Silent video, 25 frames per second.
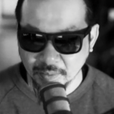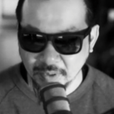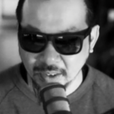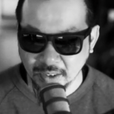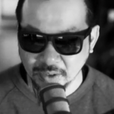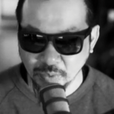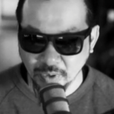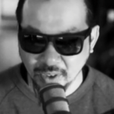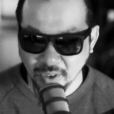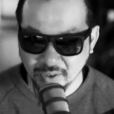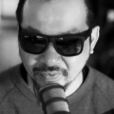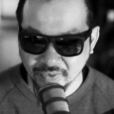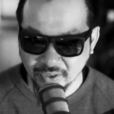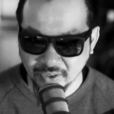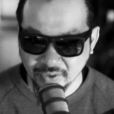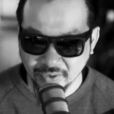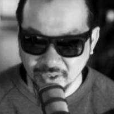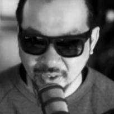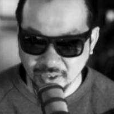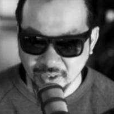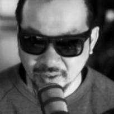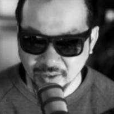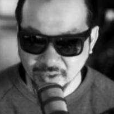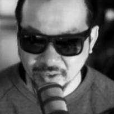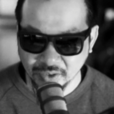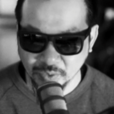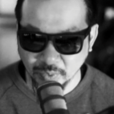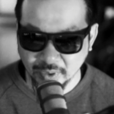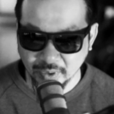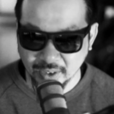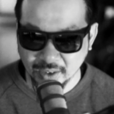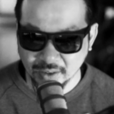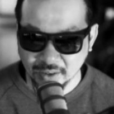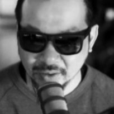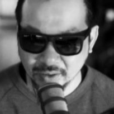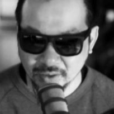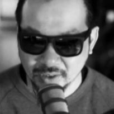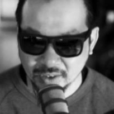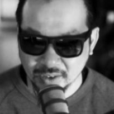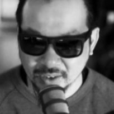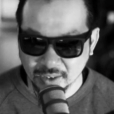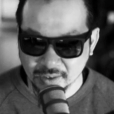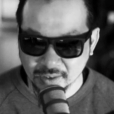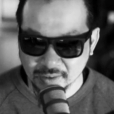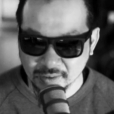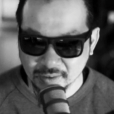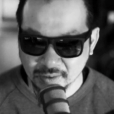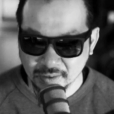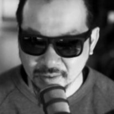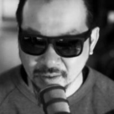That's why I've given it this week to
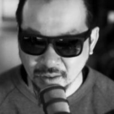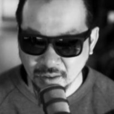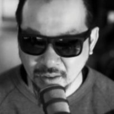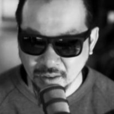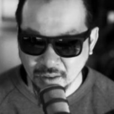just